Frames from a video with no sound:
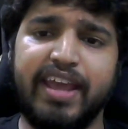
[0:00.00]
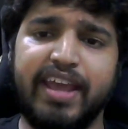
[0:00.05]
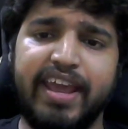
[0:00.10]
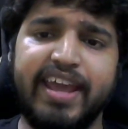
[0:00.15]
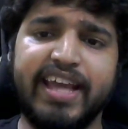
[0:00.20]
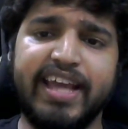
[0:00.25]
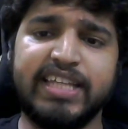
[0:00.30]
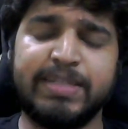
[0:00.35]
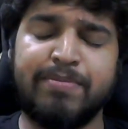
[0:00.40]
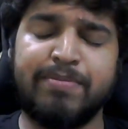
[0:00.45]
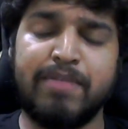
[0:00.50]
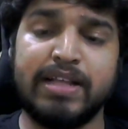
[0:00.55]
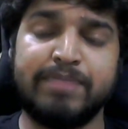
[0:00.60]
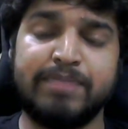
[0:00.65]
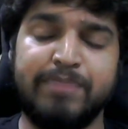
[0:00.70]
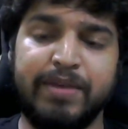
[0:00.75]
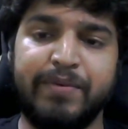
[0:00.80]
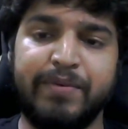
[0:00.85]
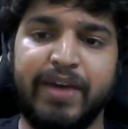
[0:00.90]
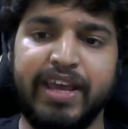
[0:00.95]
AX plus
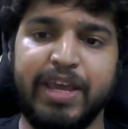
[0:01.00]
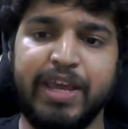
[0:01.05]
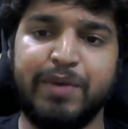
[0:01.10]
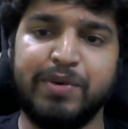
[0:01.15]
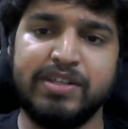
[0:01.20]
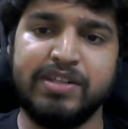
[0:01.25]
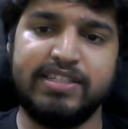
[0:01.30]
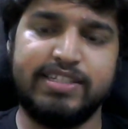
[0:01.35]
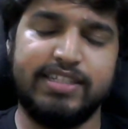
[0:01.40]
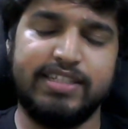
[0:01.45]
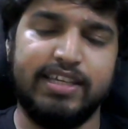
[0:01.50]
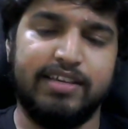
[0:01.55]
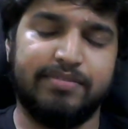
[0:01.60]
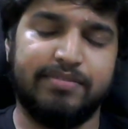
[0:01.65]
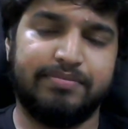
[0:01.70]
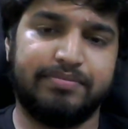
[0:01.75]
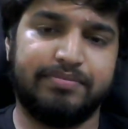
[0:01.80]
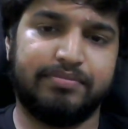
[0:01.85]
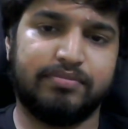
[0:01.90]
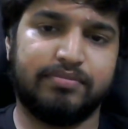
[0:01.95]
BY equals C.
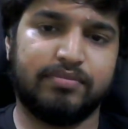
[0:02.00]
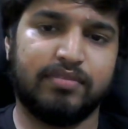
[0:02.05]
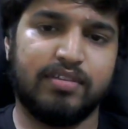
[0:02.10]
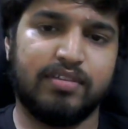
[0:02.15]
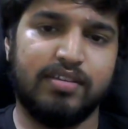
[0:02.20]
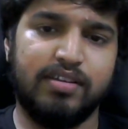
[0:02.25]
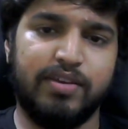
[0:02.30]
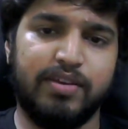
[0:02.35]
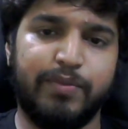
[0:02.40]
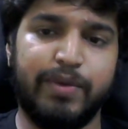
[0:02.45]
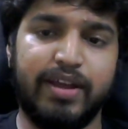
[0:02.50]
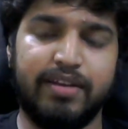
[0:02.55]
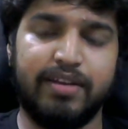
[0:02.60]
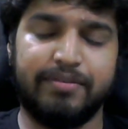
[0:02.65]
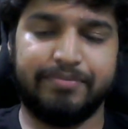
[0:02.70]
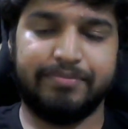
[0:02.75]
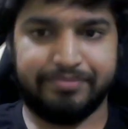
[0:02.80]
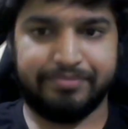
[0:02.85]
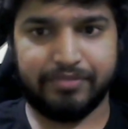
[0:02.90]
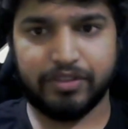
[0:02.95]
Where,
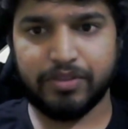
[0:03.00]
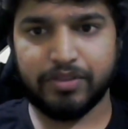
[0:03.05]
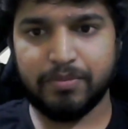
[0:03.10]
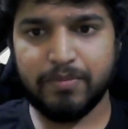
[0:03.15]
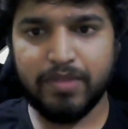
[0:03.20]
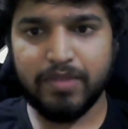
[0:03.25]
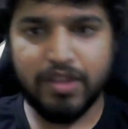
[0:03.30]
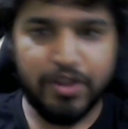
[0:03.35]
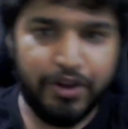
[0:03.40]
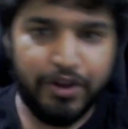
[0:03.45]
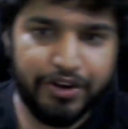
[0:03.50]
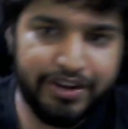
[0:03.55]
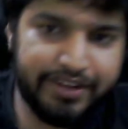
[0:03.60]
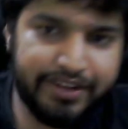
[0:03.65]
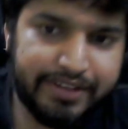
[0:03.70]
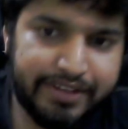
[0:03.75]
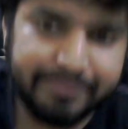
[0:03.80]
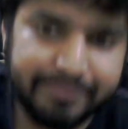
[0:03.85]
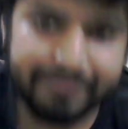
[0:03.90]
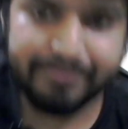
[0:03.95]
got it?
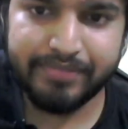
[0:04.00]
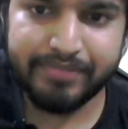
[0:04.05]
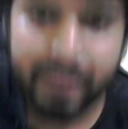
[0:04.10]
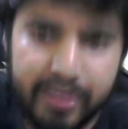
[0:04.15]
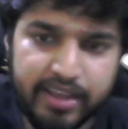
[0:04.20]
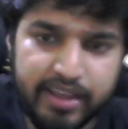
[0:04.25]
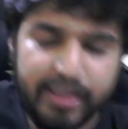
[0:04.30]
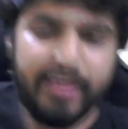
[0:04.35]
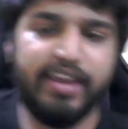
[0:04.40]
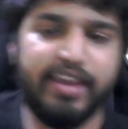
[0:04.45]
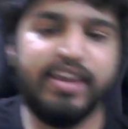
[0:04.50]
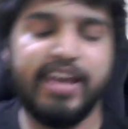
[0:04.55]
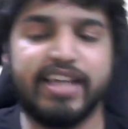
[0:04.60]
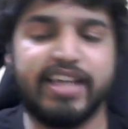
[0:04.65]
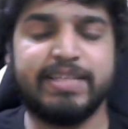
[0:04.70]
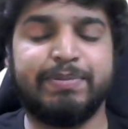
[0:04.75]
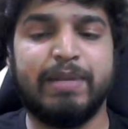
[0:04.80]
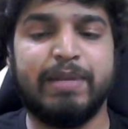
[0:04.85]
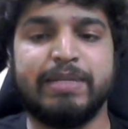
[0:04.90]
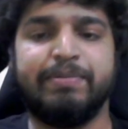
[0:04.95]
AX
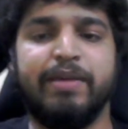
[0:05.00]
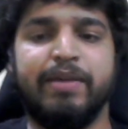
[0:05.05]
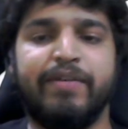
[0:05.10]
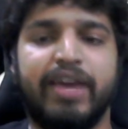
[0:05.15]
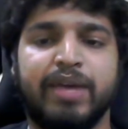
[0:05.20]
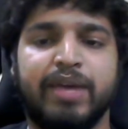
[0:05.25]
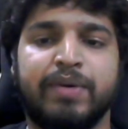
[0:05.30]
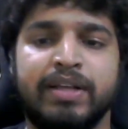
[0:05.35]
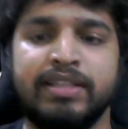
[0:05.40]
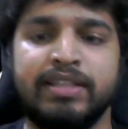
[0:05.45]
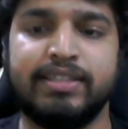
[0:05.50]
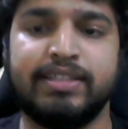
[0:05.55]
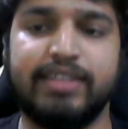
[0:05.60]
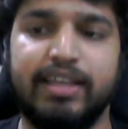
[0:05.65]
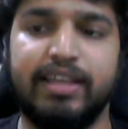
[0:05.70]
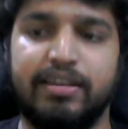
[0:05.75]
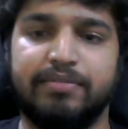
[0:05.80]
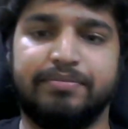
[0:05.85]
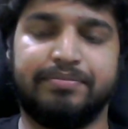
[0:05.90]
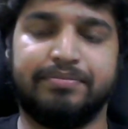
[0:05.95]
plus BY equals
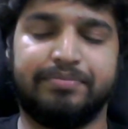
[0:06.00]
C.